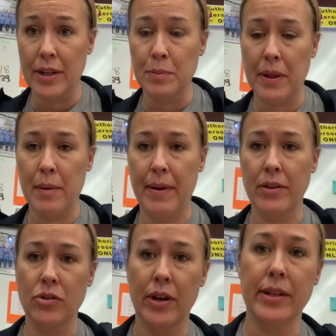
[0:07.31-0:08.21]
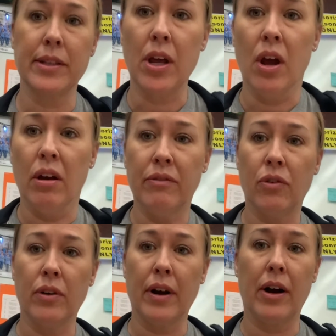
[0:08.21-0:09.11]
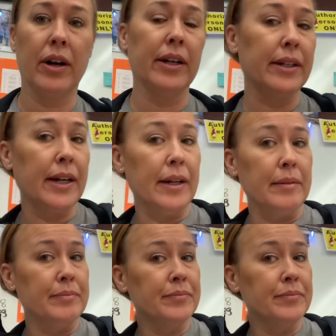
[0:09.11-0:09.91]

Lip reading: plate boundaries for our